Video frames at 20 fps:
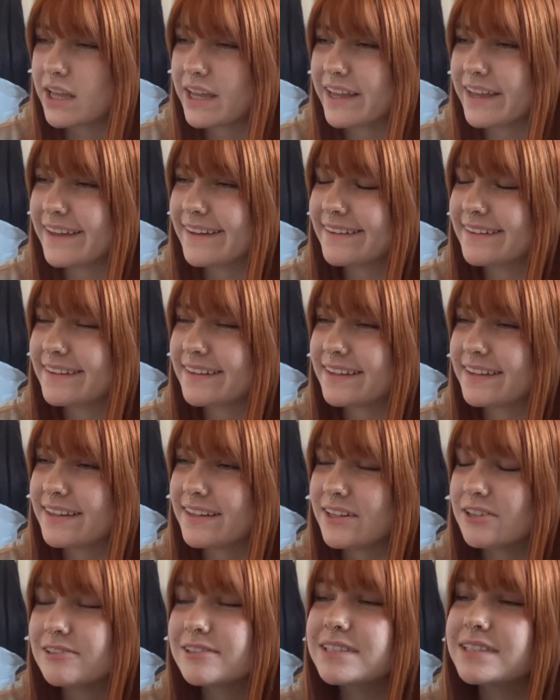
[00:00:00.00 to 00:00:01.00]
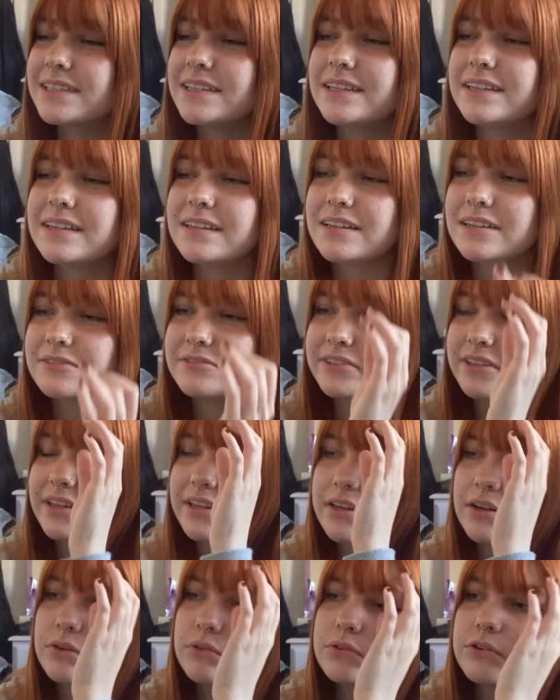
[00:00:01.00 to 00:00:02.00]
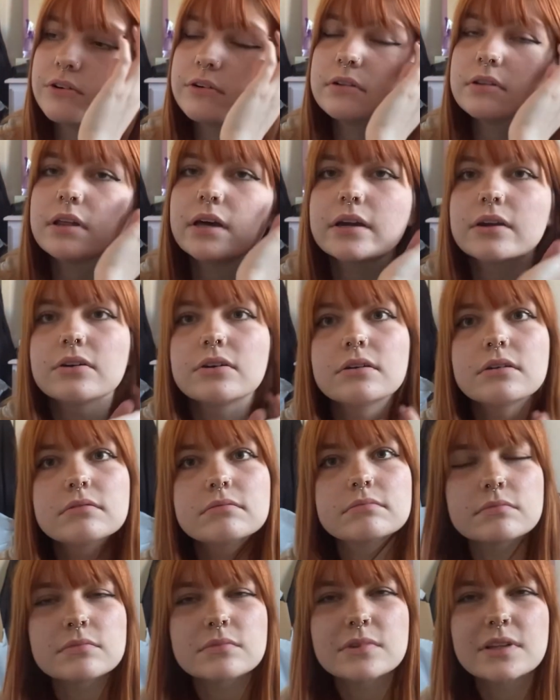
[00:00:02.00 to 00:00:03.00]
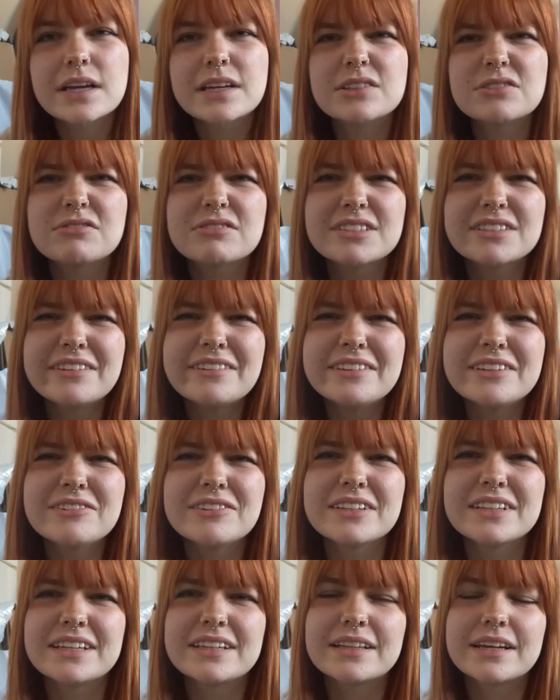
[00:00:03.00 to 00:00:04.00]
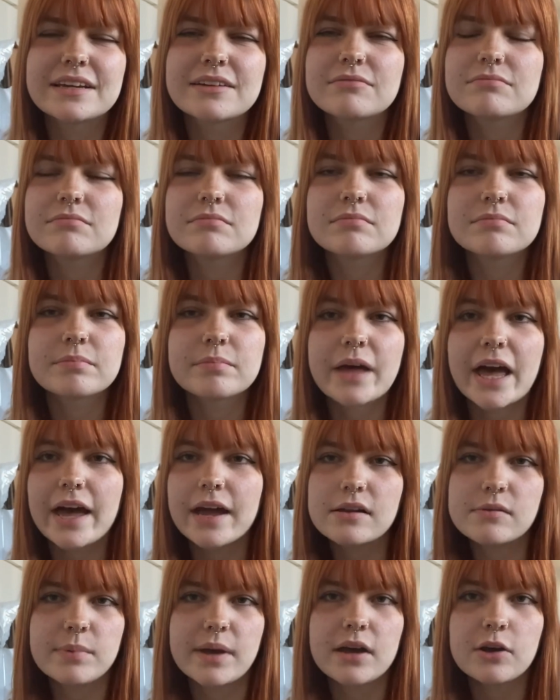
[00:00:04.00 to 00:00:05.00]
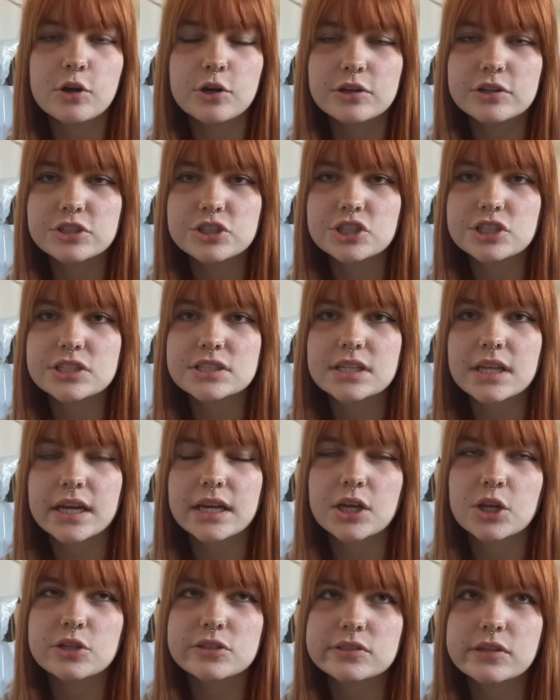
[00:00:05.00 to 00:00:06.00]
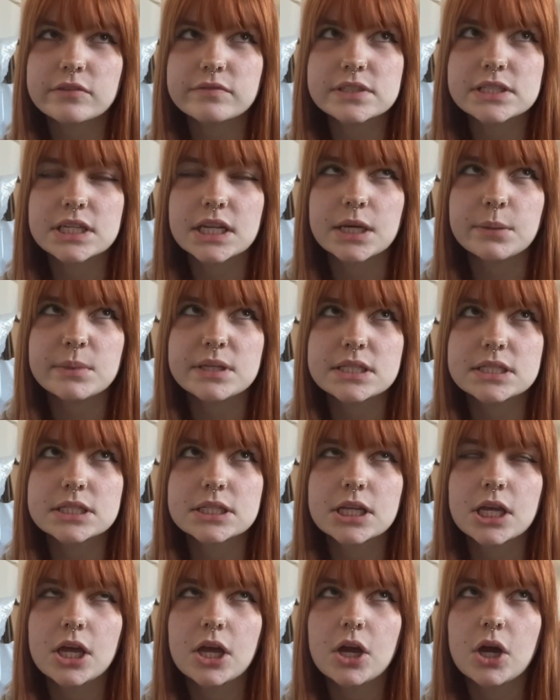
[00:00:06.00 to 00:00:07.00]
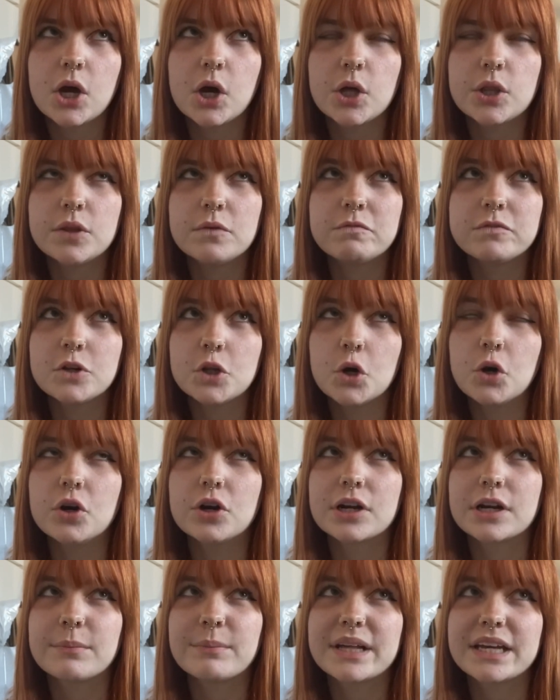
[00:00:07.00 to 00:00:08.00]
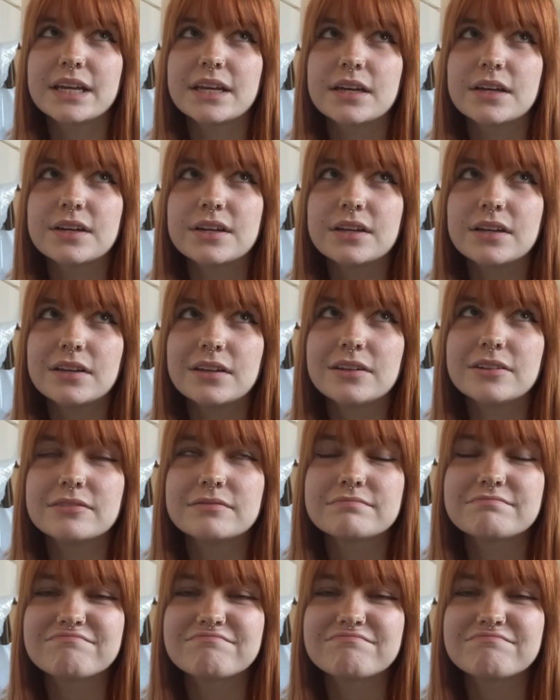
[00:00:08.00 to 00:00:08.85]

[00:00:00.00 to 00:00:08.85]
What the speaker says: And Elsie, I feel like I'll grow to like her. Like, there's nothing really like bad about her. It's just like her self-esteem is on the floor, and I'm like, girl,